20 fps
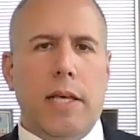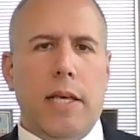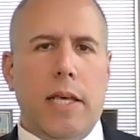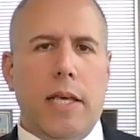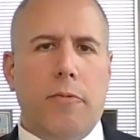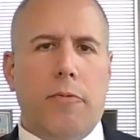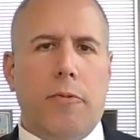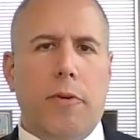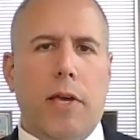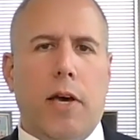
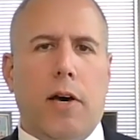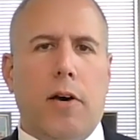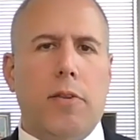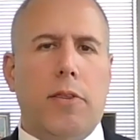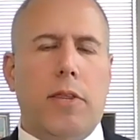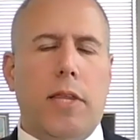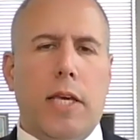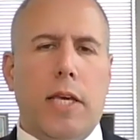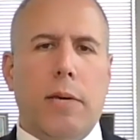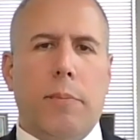if we
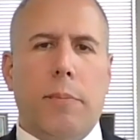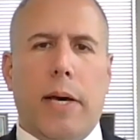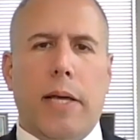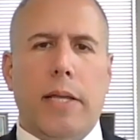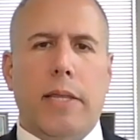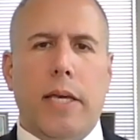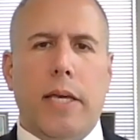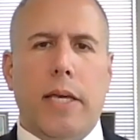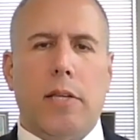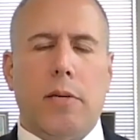all think
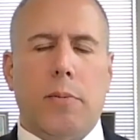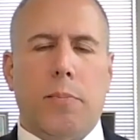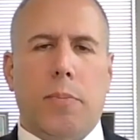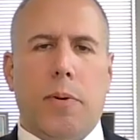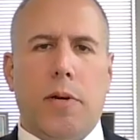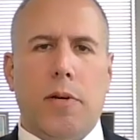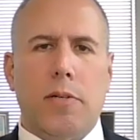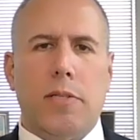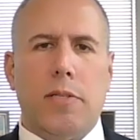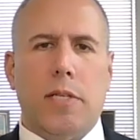about the other
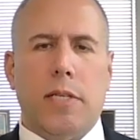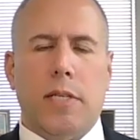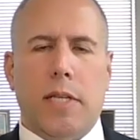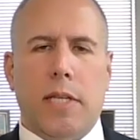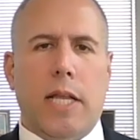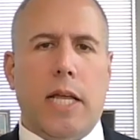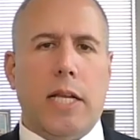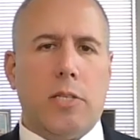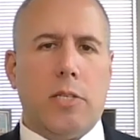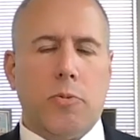person,
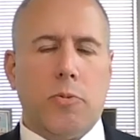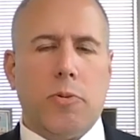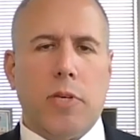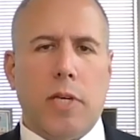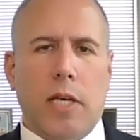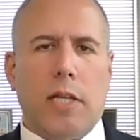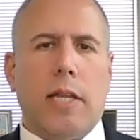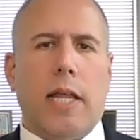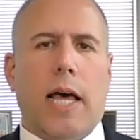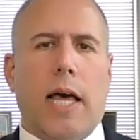and that's really
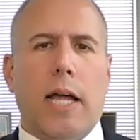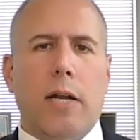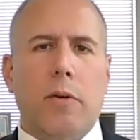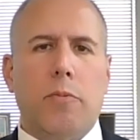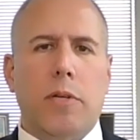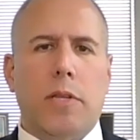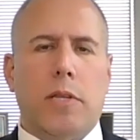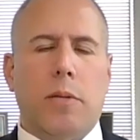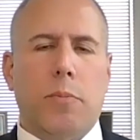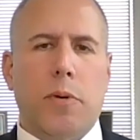a lot of
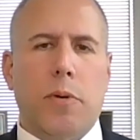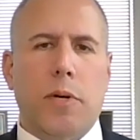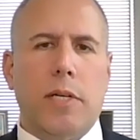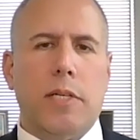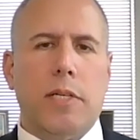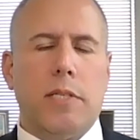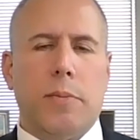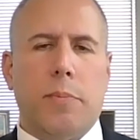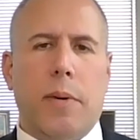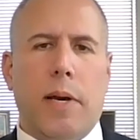what the book
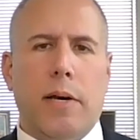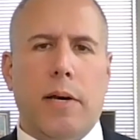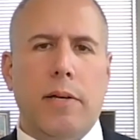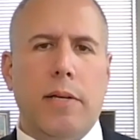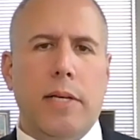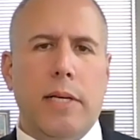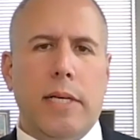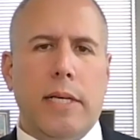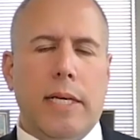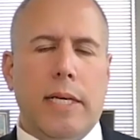is about,
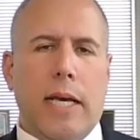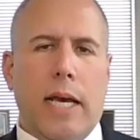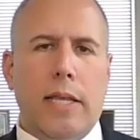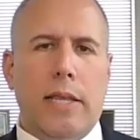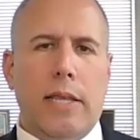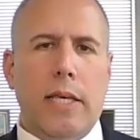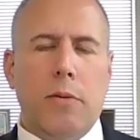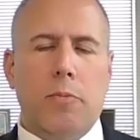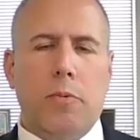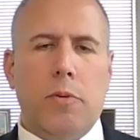I
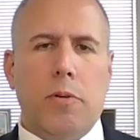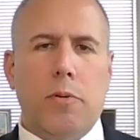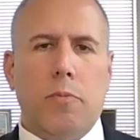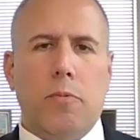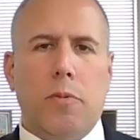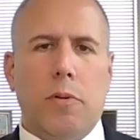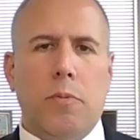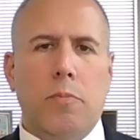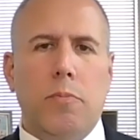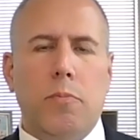think
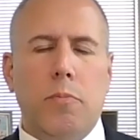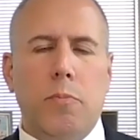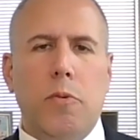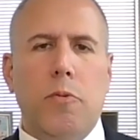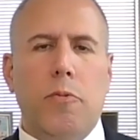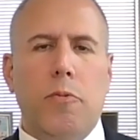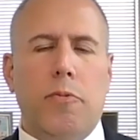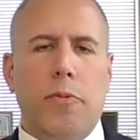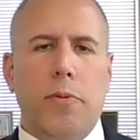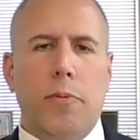we'll
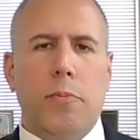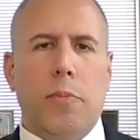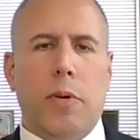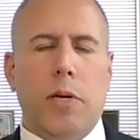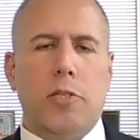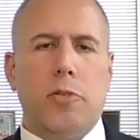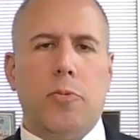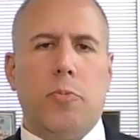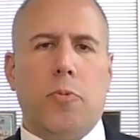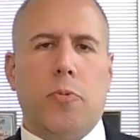move
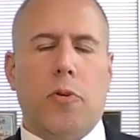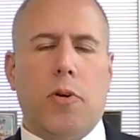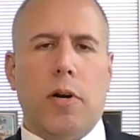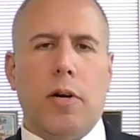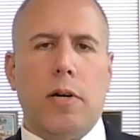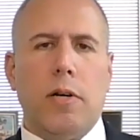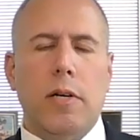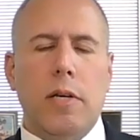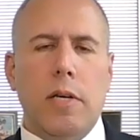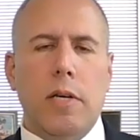much
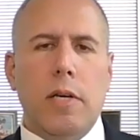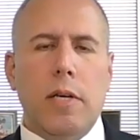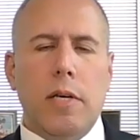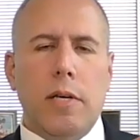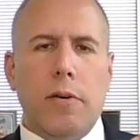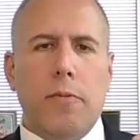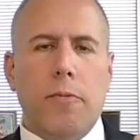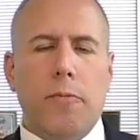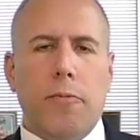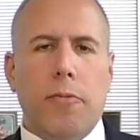more
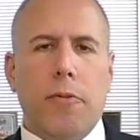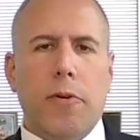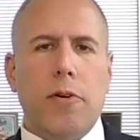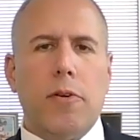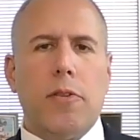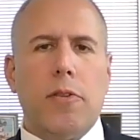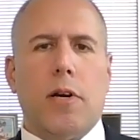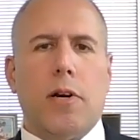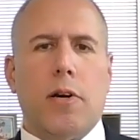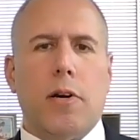
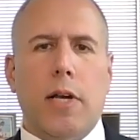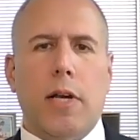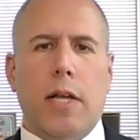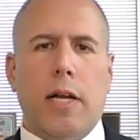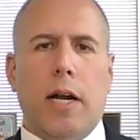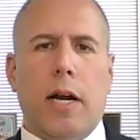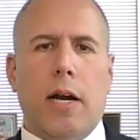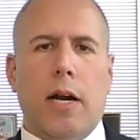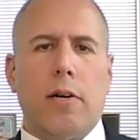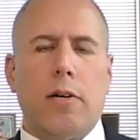further in
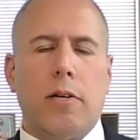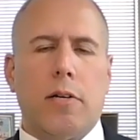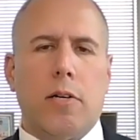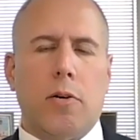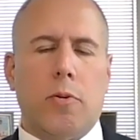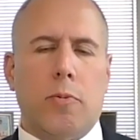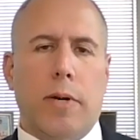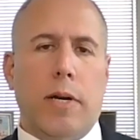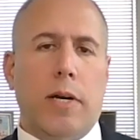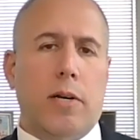our
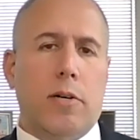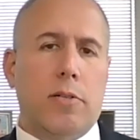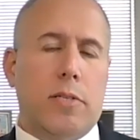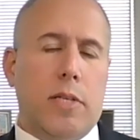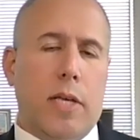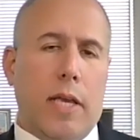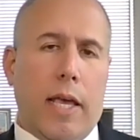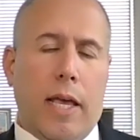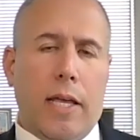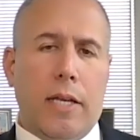careers
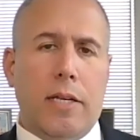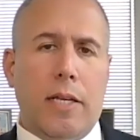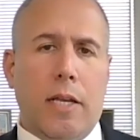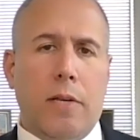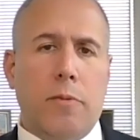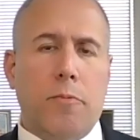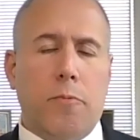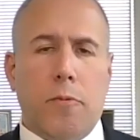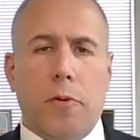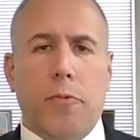
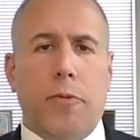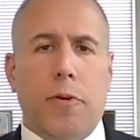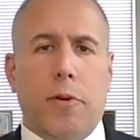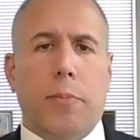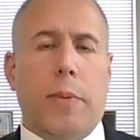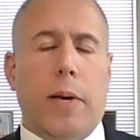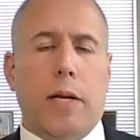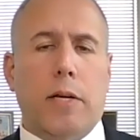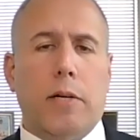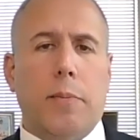and we'll feel
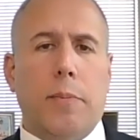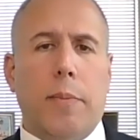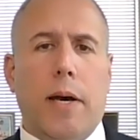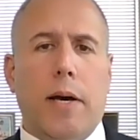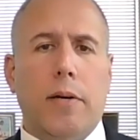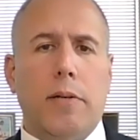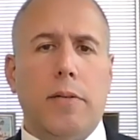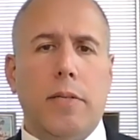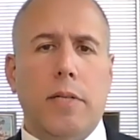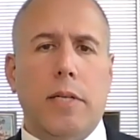better
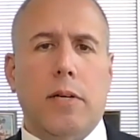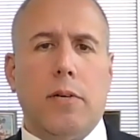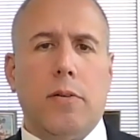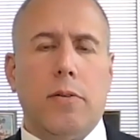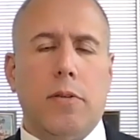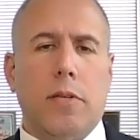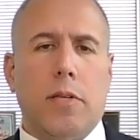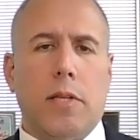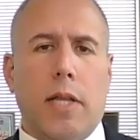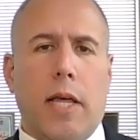about,
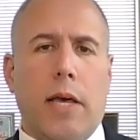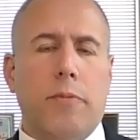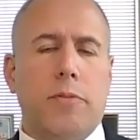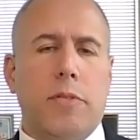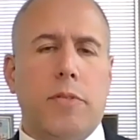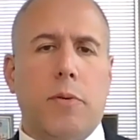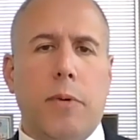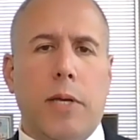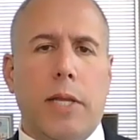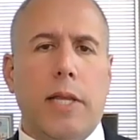the lives
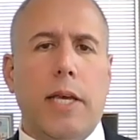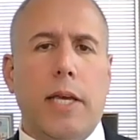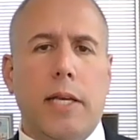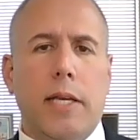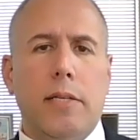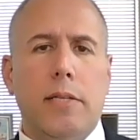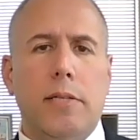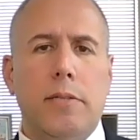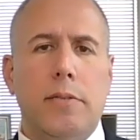that we lead.